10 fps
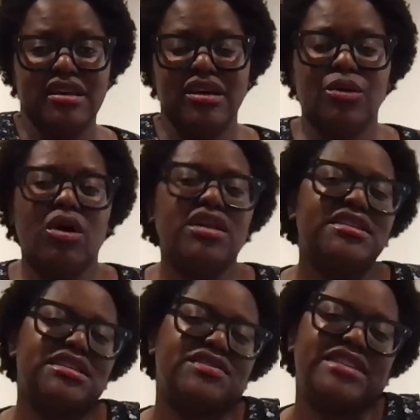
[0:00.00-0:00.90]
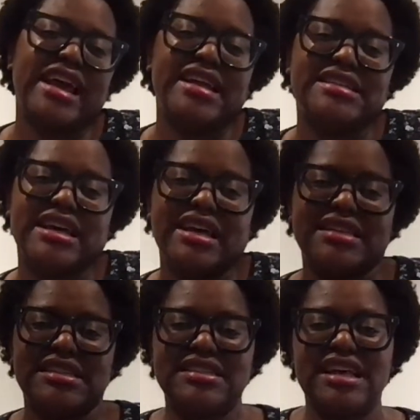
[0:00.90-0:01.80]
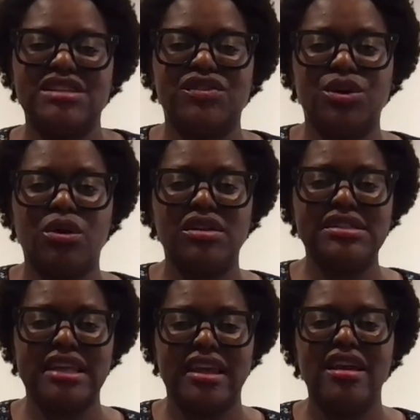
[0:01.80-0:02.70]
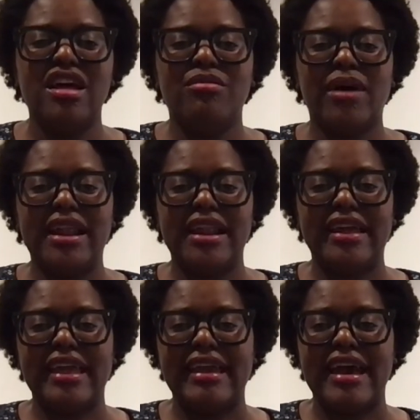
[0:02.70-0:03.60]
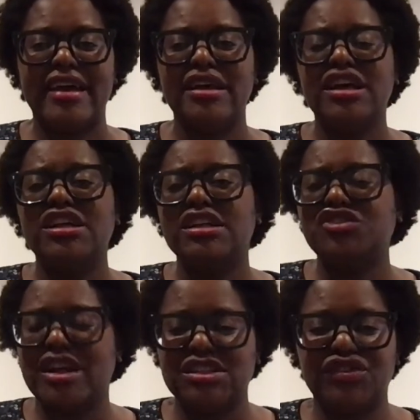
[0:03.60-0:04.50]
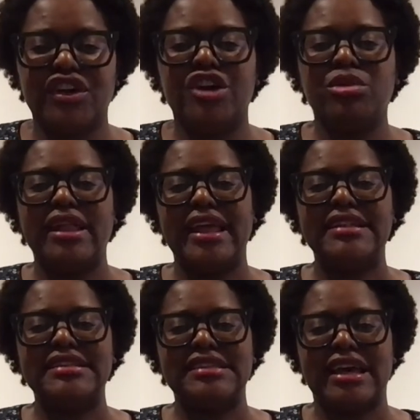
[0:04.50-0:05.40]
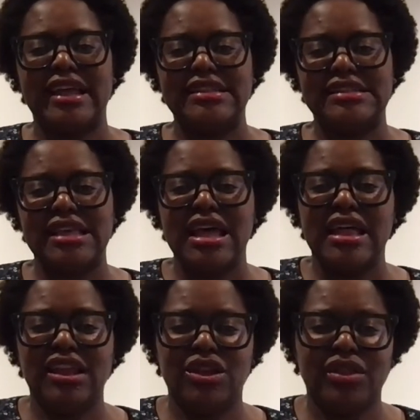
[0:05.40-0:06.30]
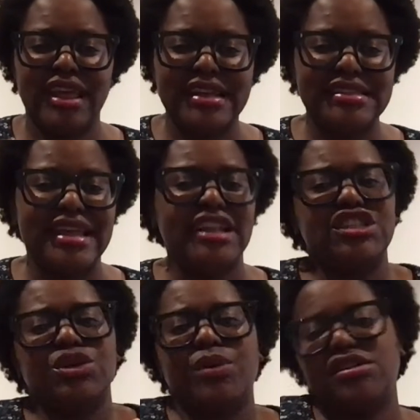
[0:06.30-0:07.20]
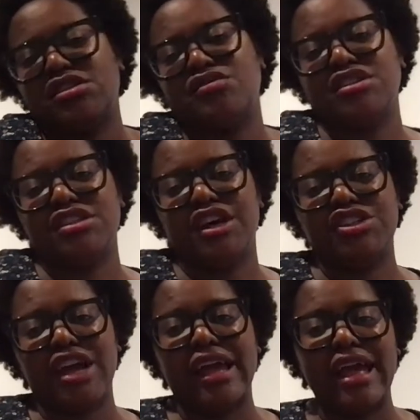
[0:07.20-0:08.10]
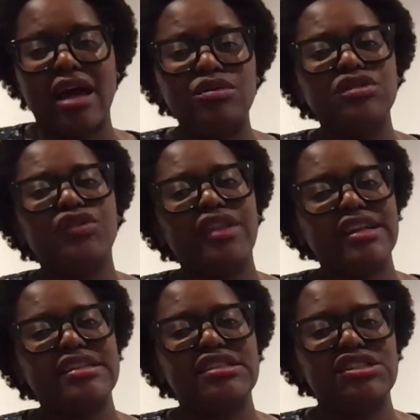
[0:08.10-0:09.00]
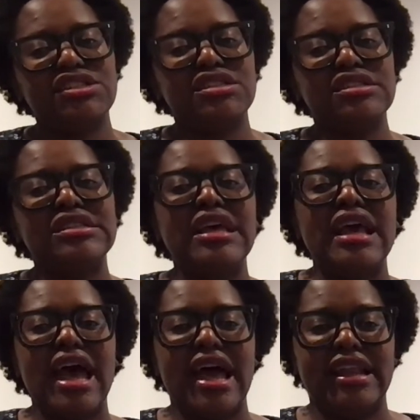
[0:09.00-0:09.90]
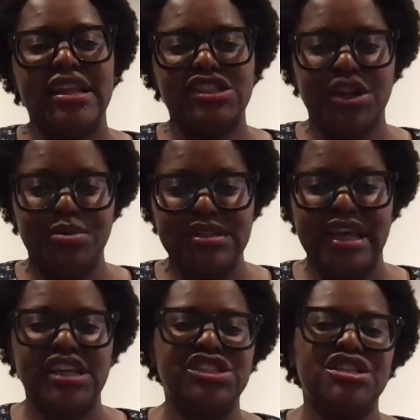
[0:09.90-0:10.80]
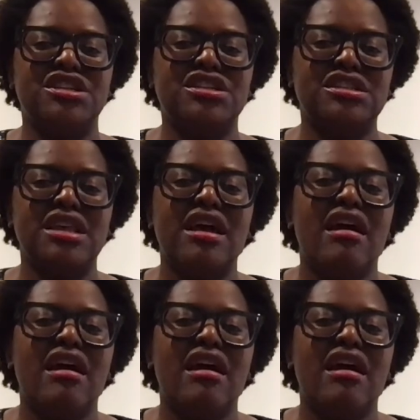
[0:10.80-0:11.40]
Qualitative data is assessed for quality by looking at transferable insights, the extent to which the researcher accounts for their decisions and interpretations,